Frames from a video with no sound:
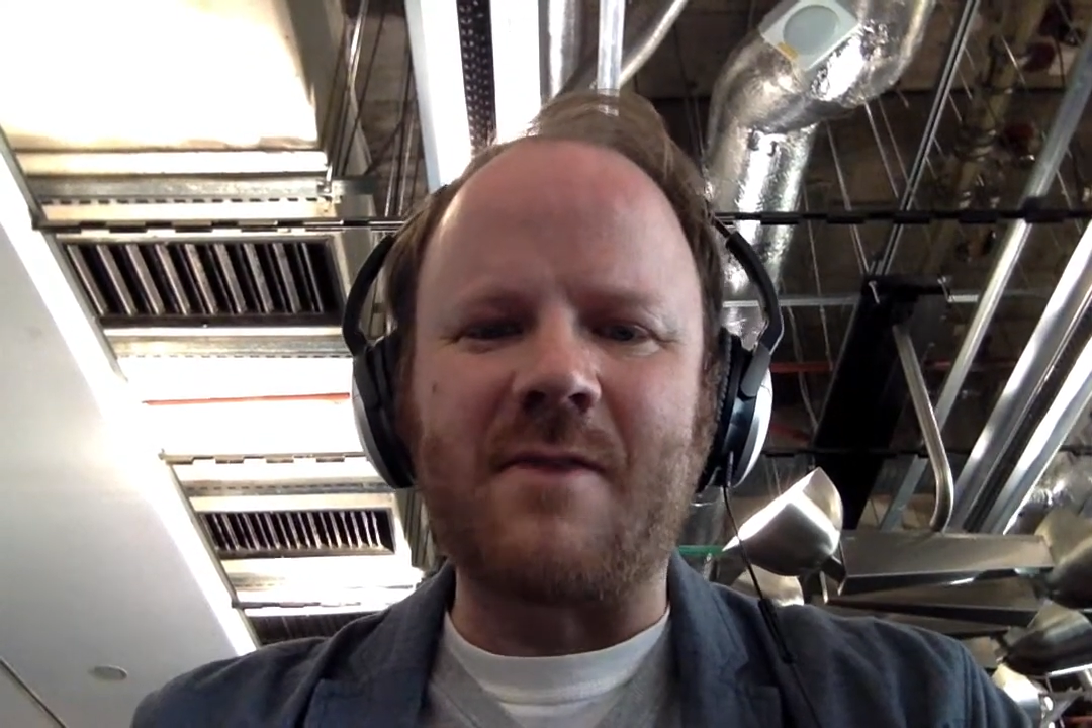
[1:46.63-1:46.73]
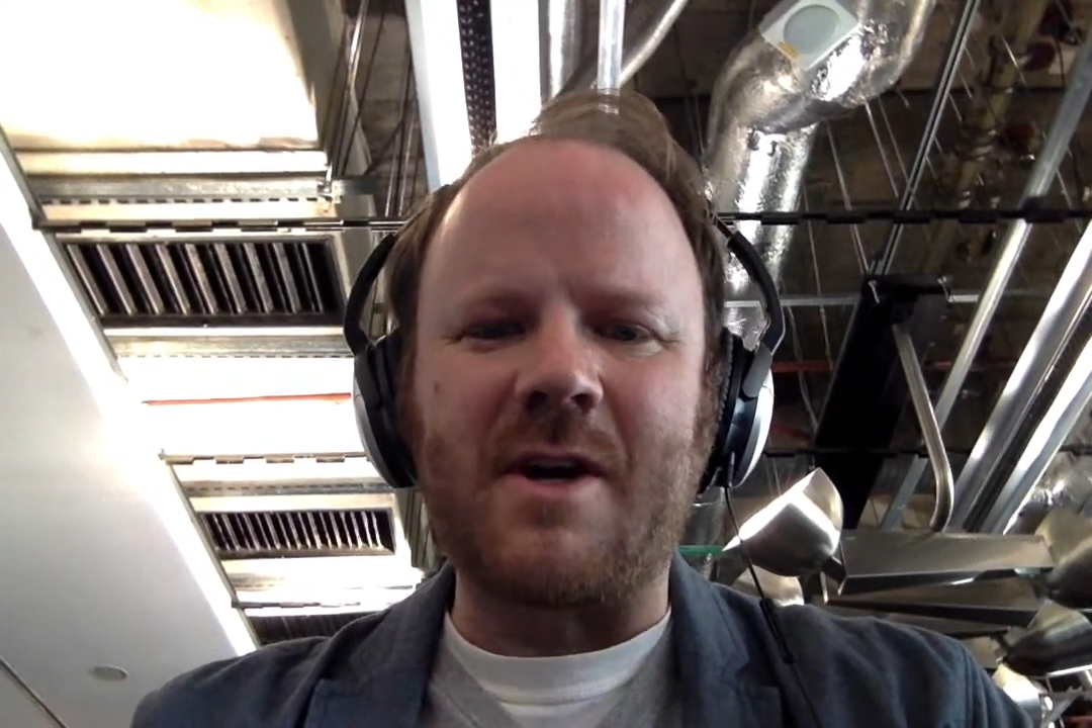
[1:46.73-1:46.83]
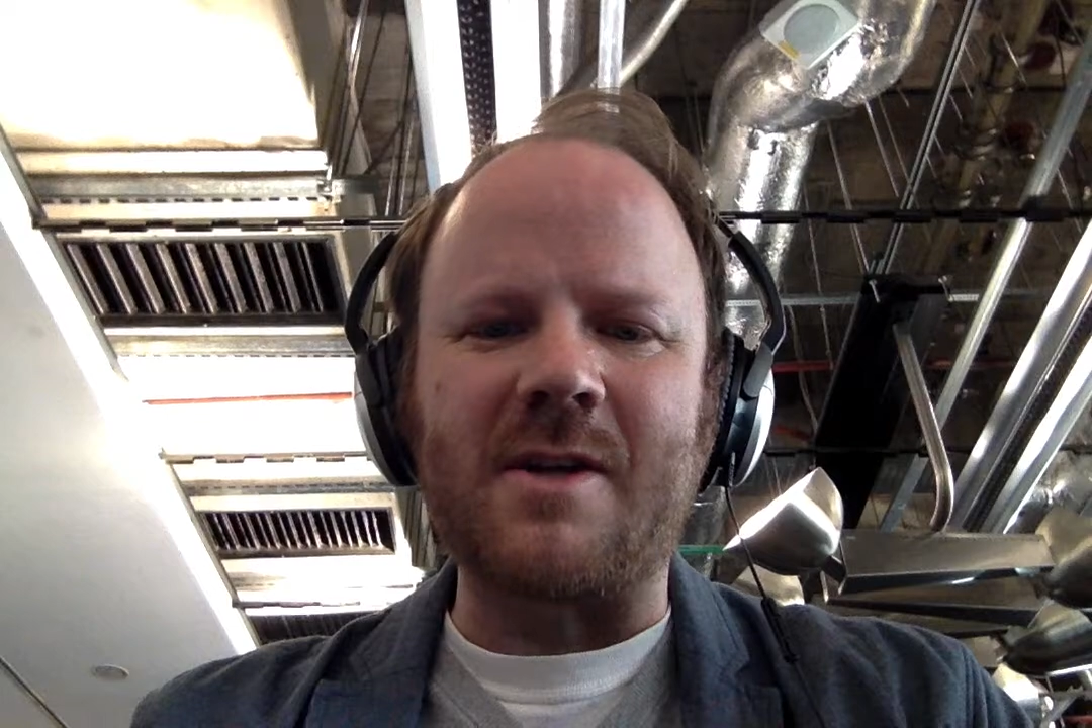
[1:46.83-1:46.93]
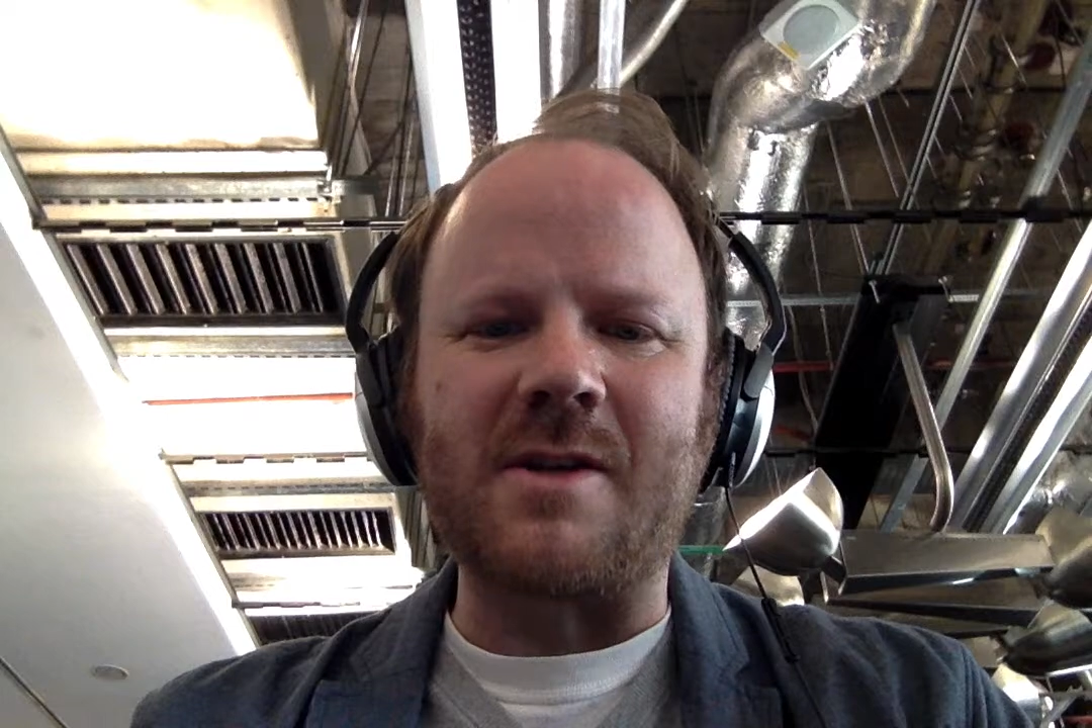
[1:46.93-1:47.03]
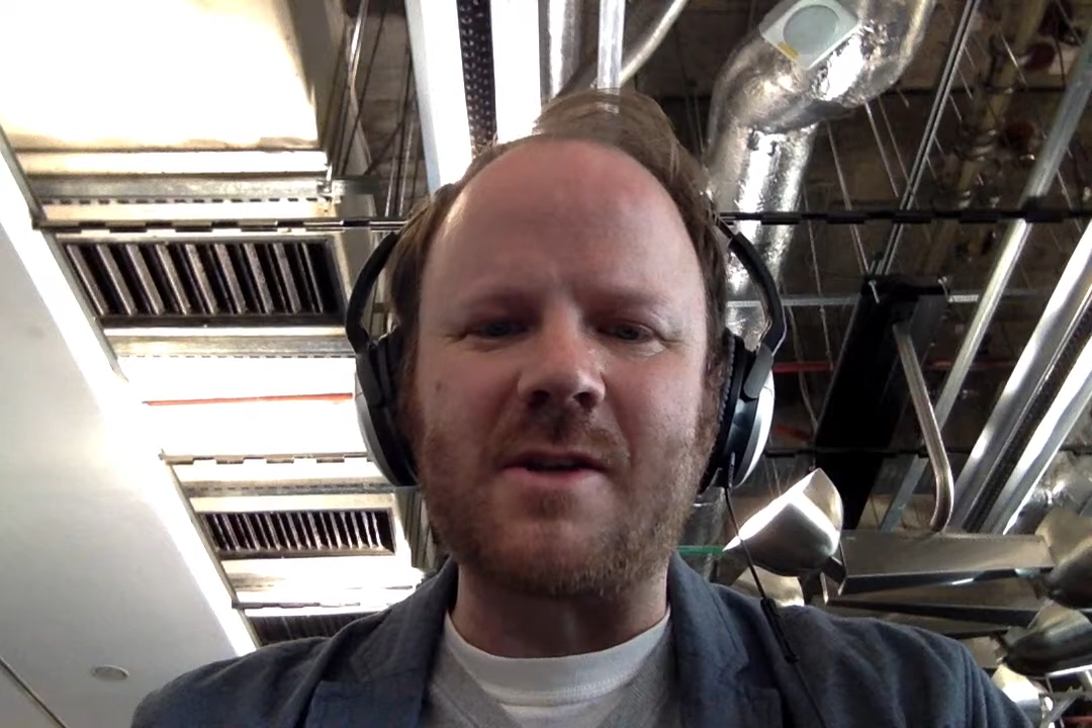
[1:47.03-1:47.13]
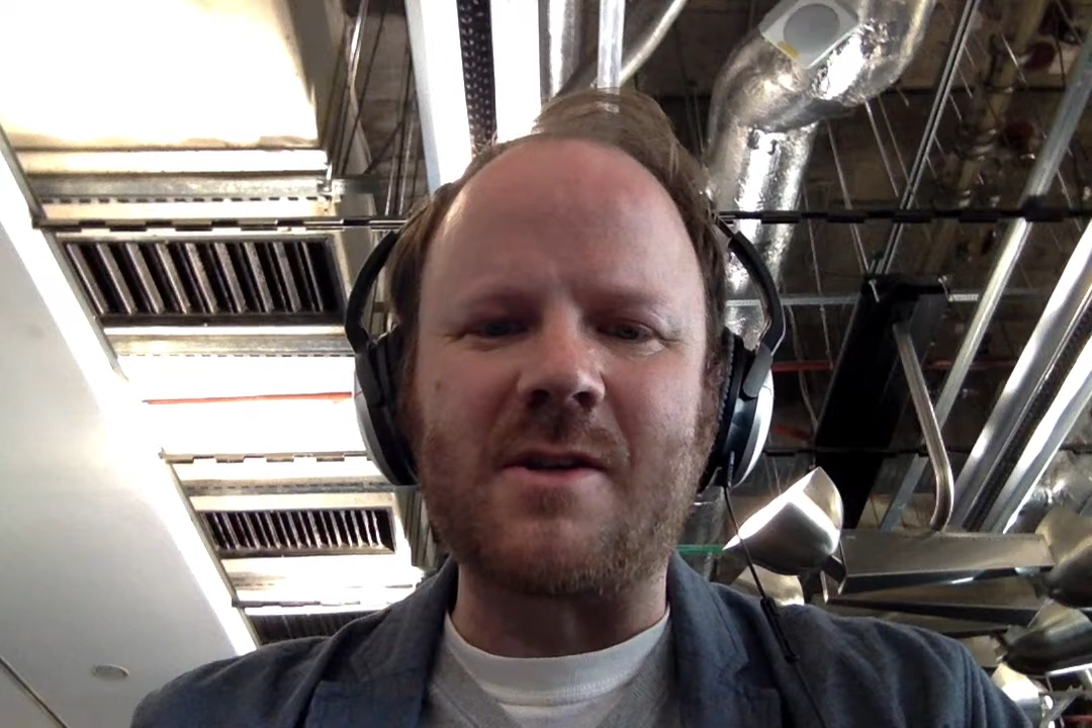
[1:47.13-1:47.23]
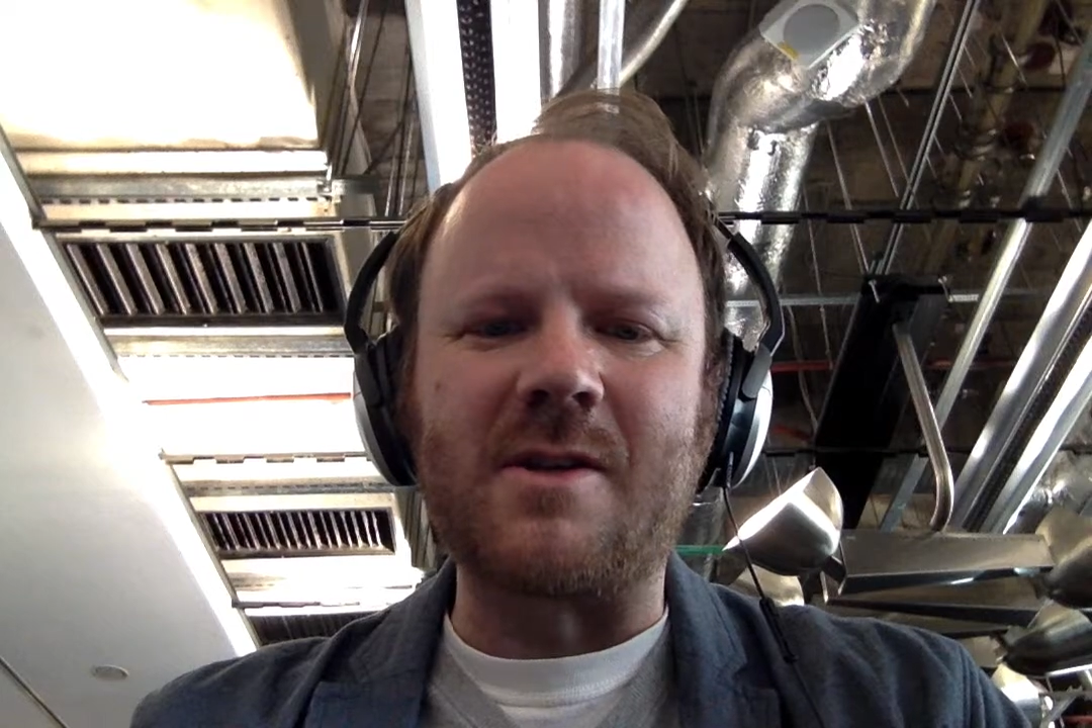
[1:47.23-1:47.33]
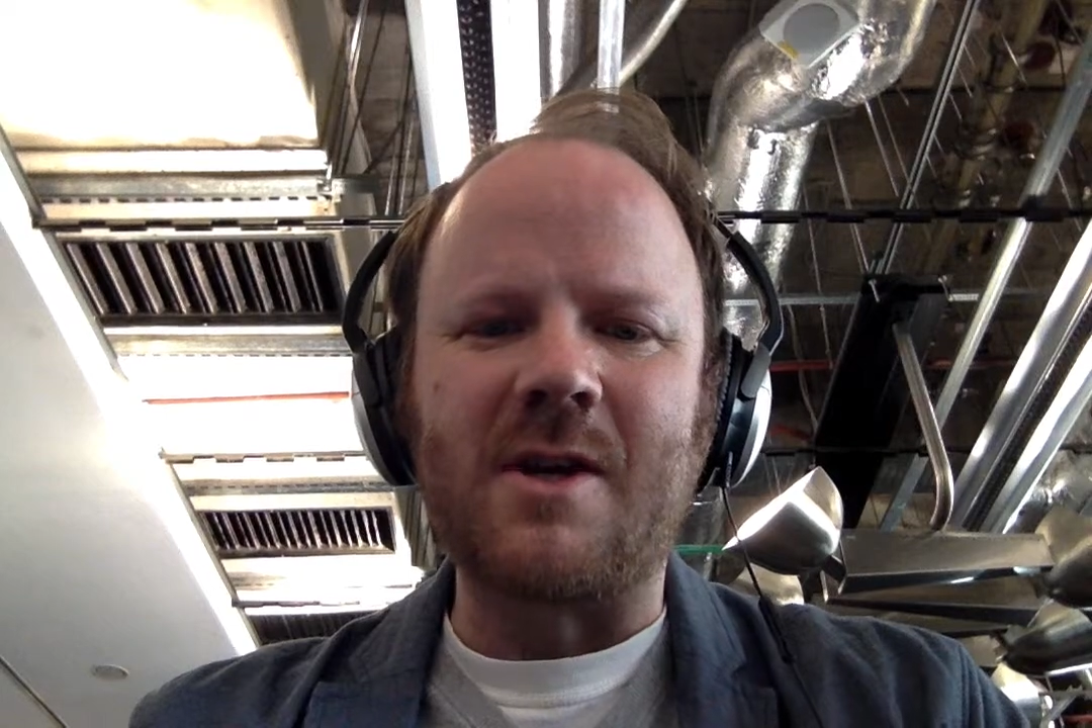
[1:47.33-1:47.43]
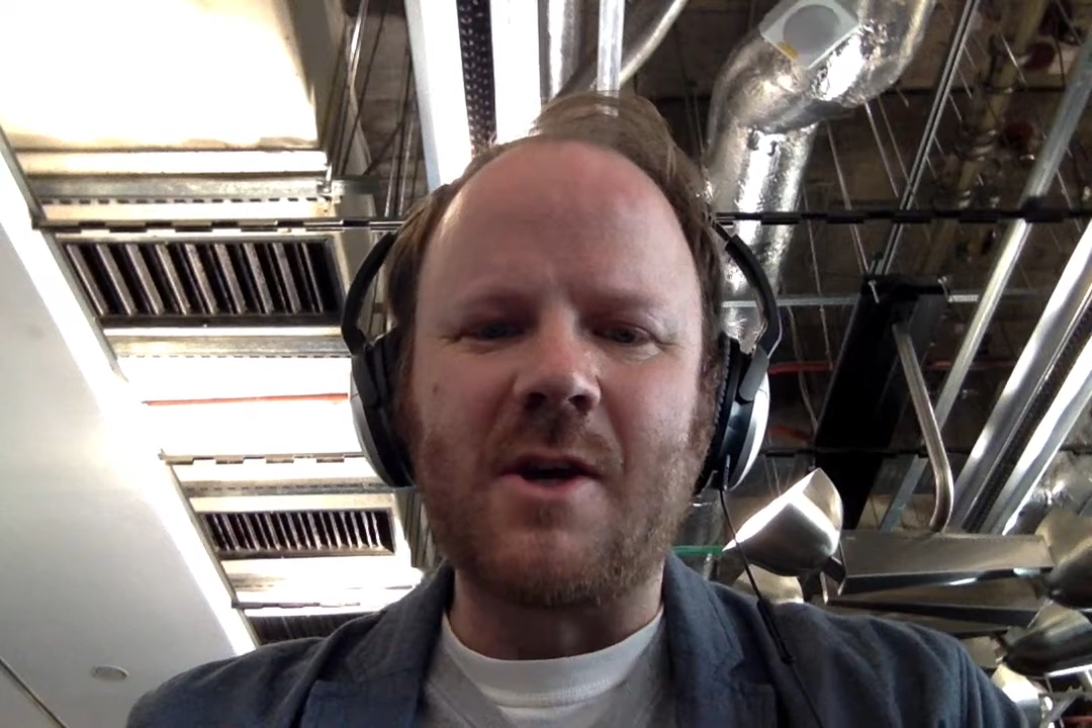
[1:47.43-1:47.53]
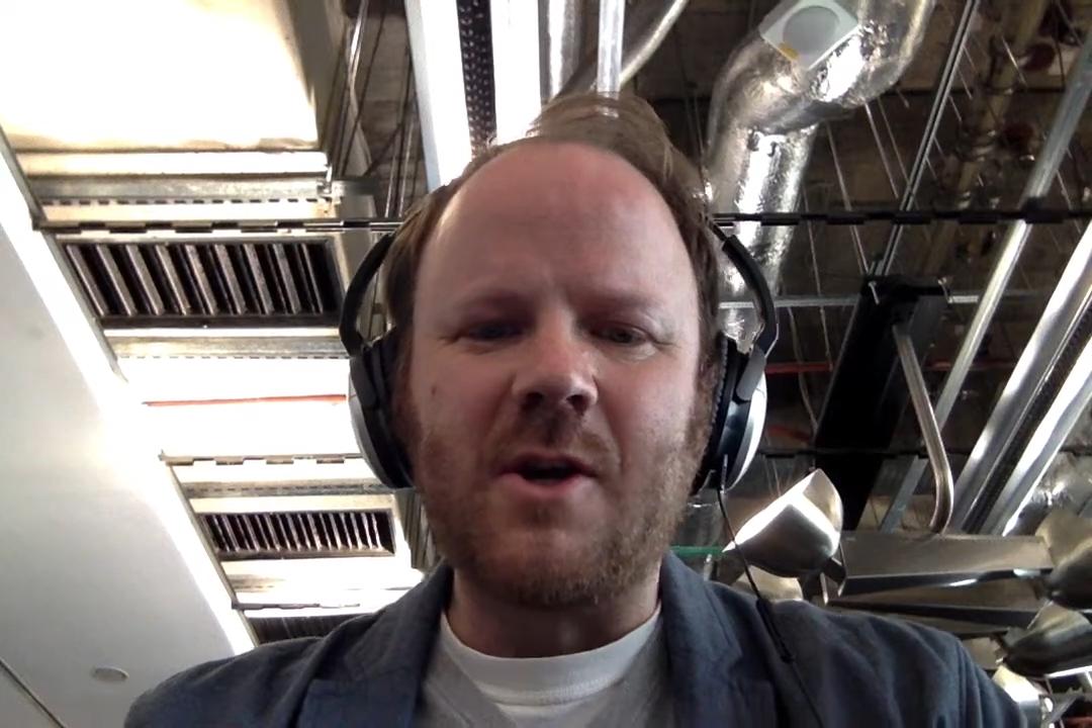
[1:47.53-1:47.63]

losses,